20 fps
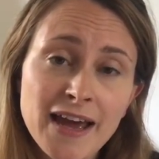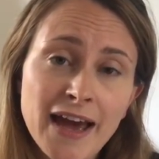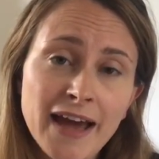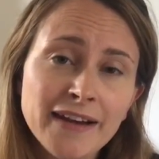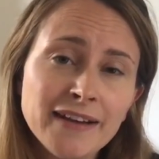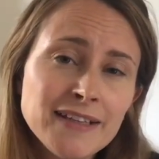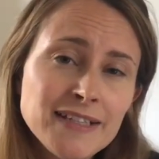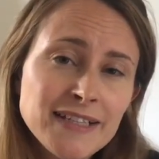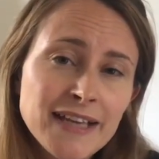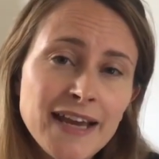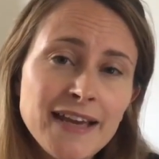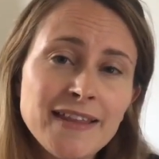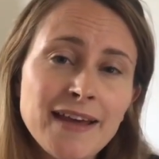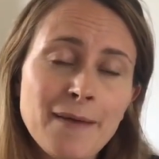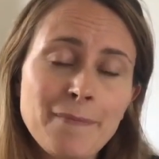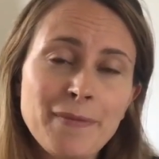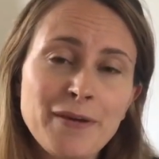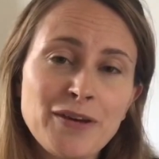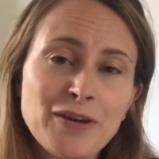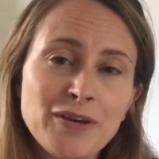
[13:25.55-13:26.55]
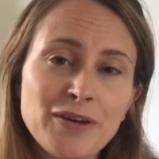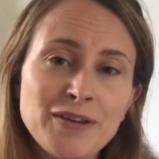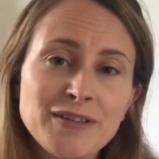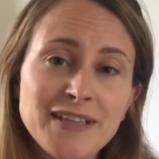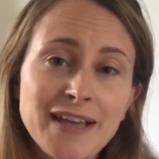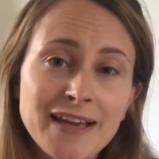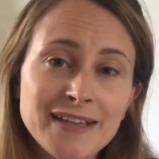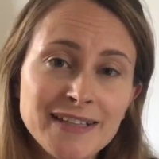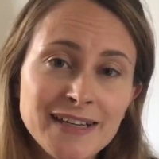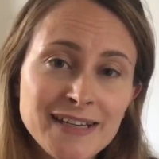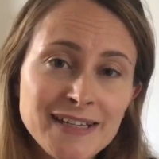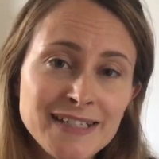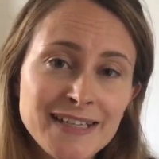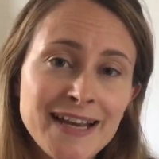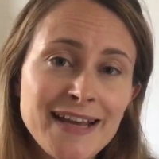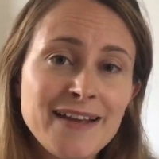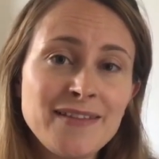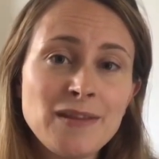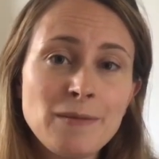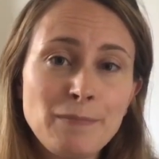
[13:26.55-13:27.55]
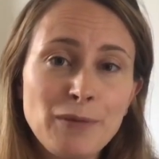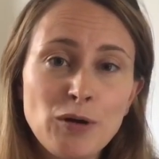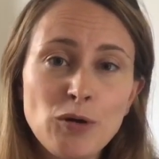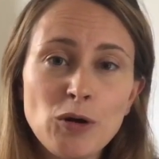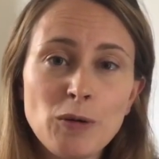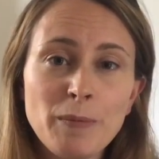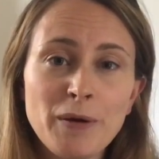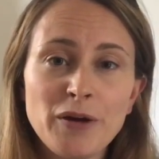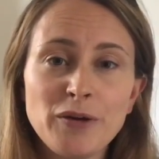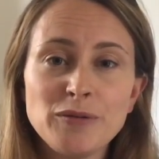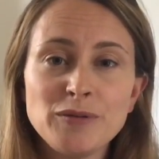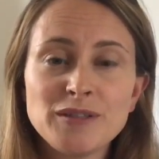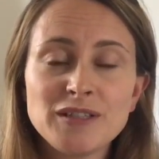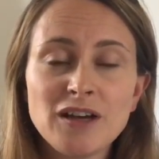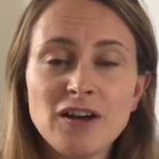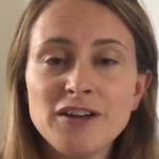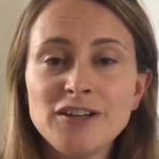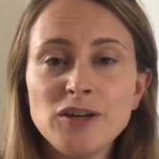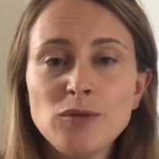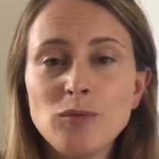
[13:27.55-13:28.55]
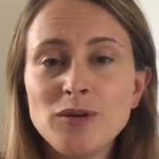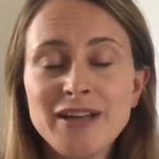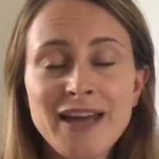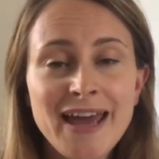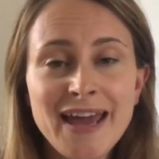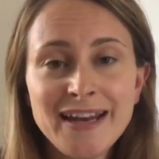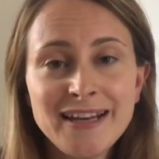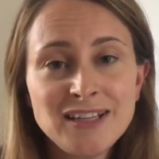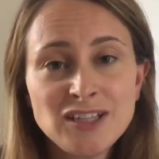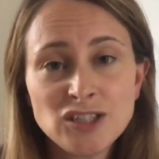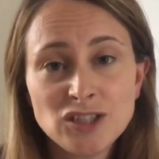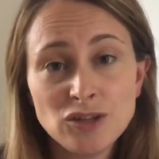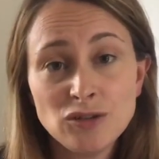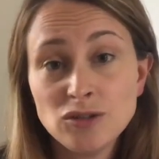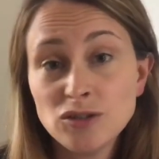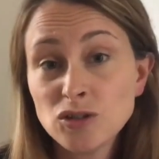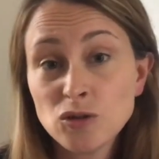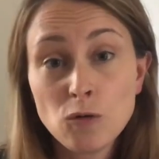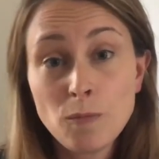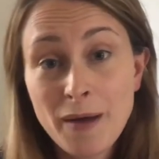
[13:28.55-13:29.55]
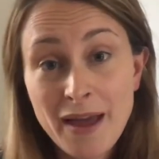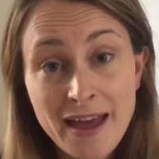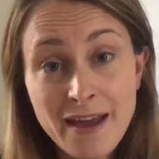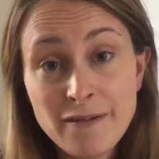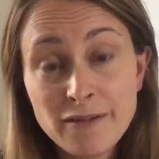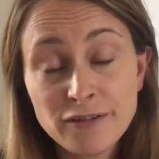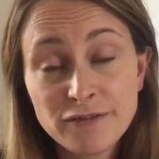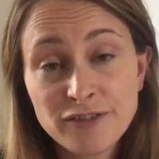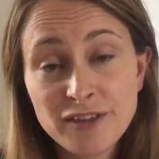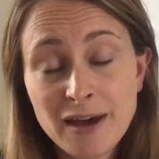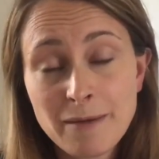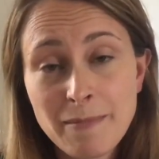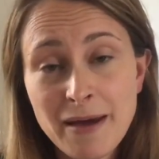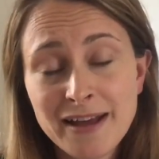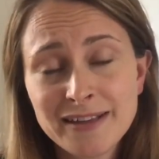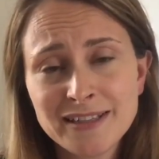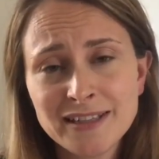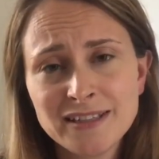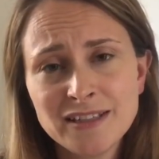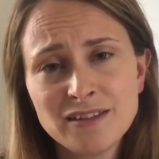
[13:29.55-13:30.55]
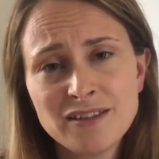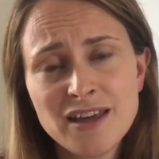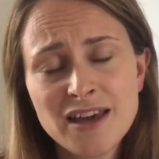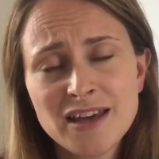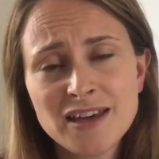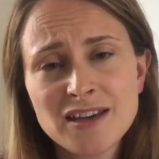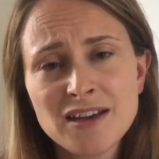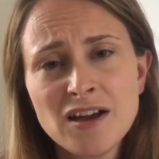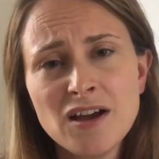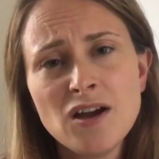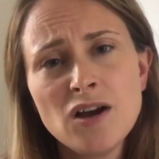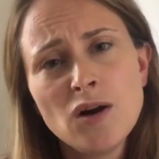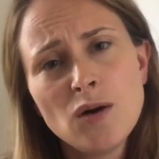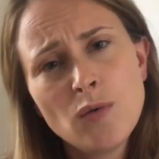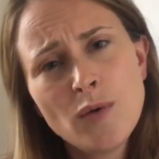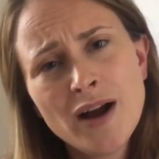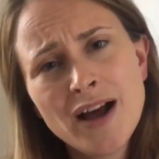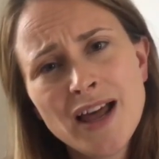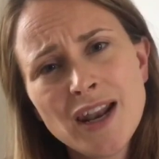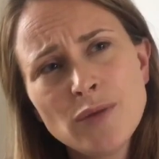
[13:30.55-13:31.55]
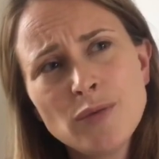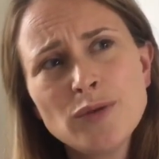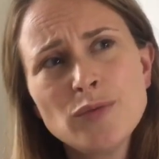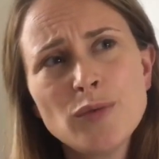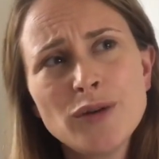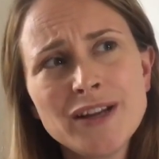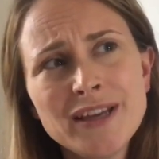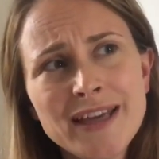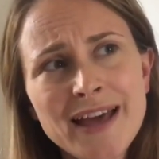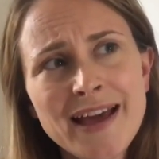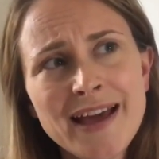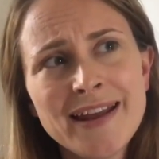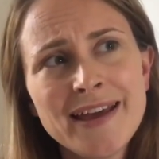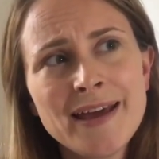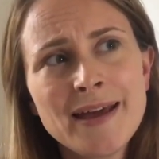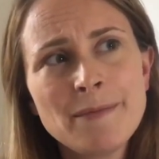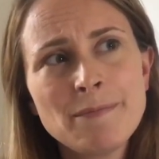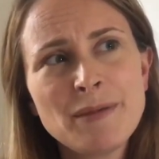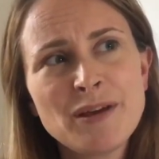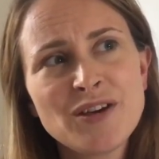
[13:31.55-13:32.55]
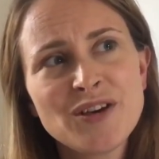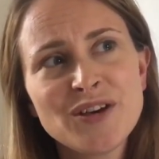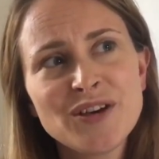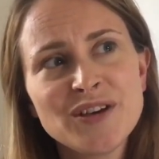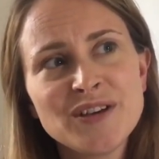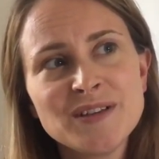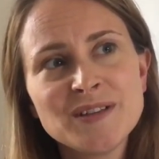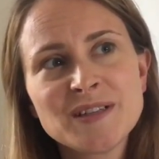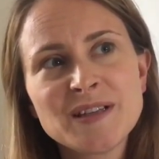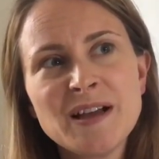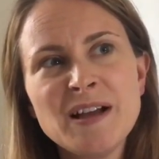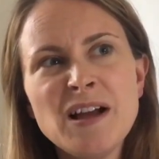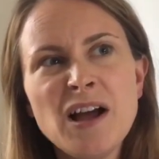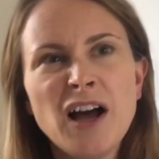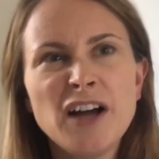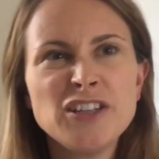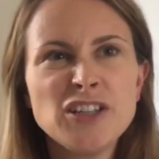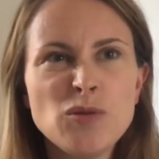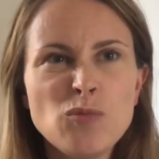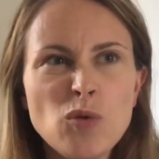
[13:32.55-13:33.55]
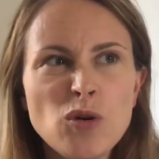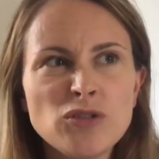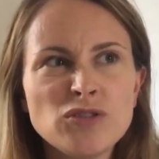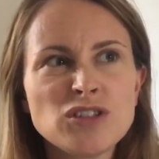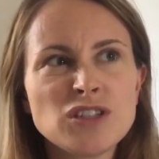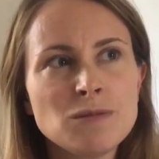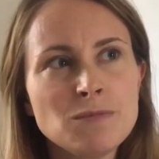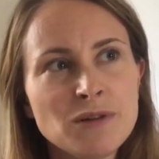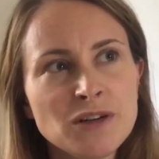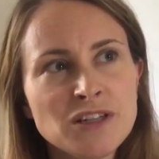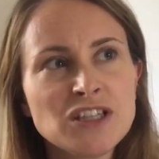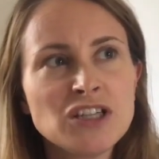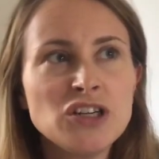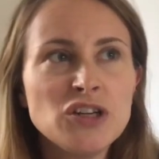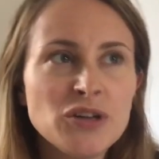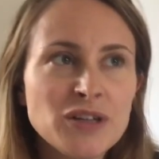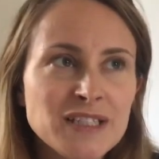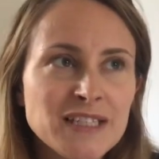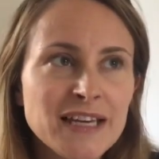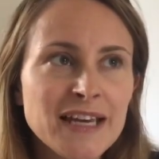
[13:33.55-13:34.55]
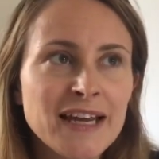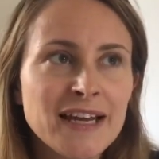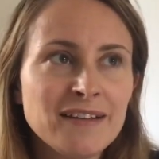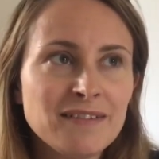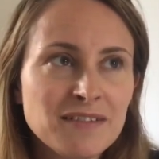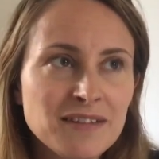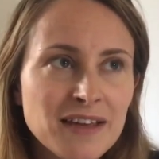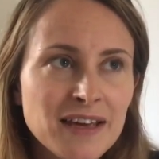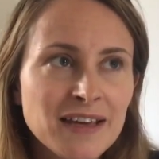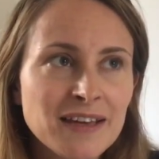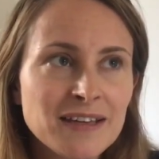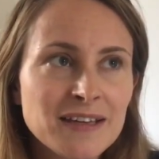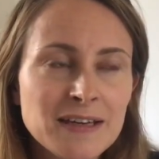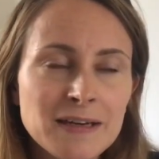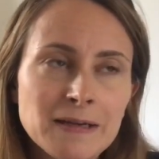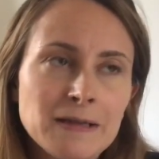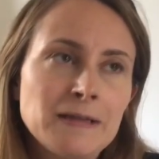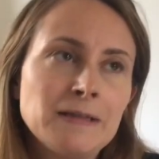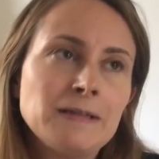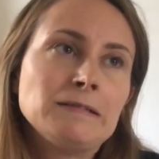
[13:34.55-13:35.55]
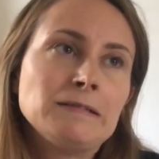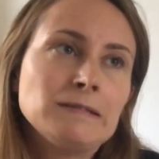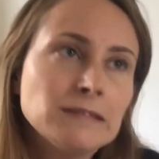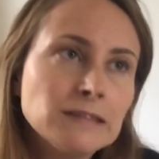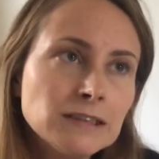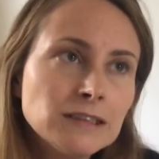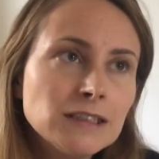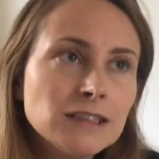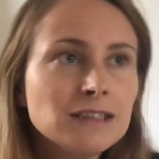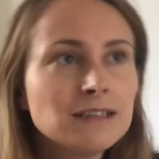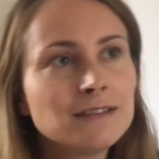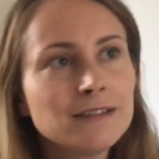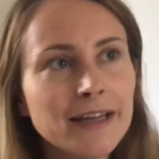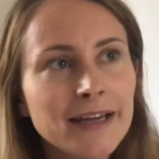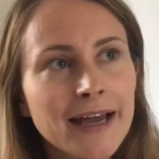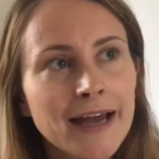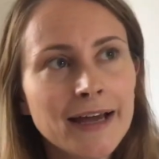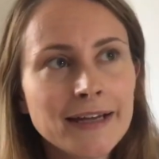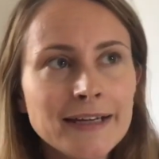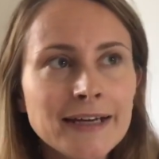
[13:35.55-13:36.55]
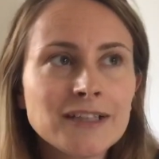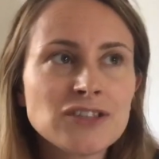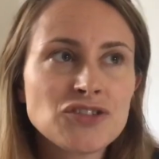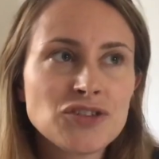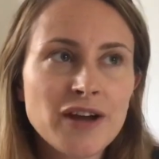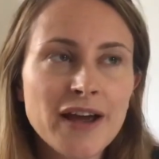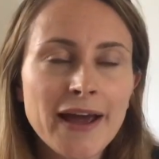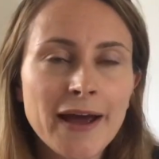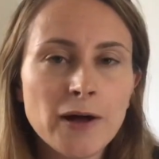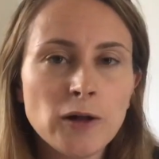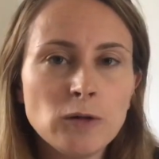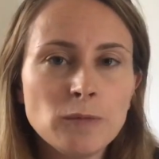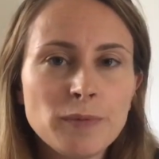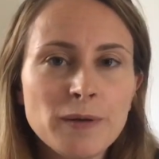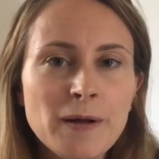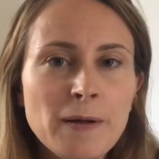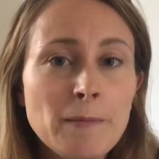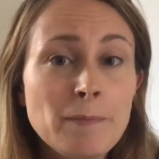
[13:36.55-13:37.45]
And I say that because, as I say in the blog post, I don't want any student or parent for that matter to think, well, I wouldn't want to get it because I don't want somebody to look at it and think, ugh, they had extra help.